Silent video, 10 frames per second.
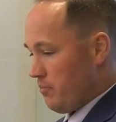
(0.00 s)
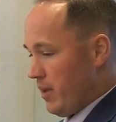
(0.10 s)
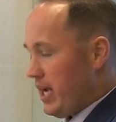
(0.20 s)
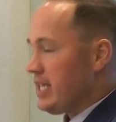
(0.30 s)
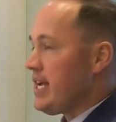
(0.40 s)

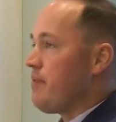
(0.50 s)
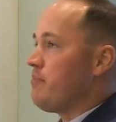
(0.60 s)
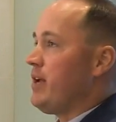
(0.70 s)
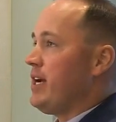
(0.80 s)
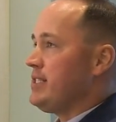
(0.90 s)
because I
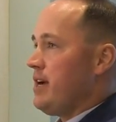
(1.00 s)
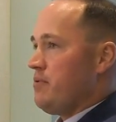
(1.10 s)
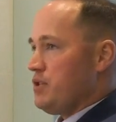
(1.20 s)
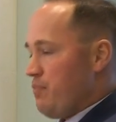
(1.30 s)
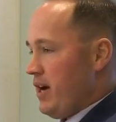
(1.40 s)

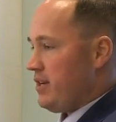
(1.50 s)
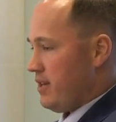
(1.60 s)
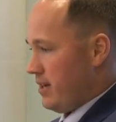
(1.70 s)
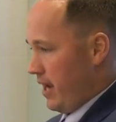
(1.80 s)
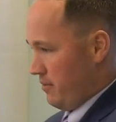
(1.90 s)
respect
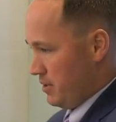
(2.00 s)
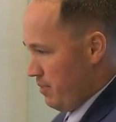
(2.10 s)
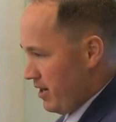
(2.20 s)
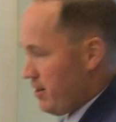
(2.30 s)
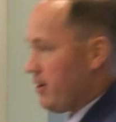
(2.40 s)

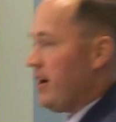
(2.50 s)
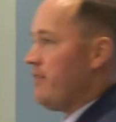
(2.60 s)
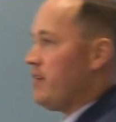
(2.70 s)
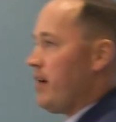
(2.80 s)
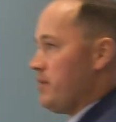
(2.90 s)
our
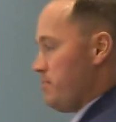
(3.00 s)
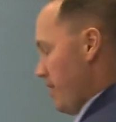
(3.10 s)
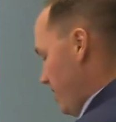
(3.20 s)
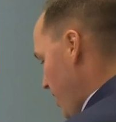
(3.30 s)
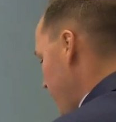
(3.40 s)
governor, I respect the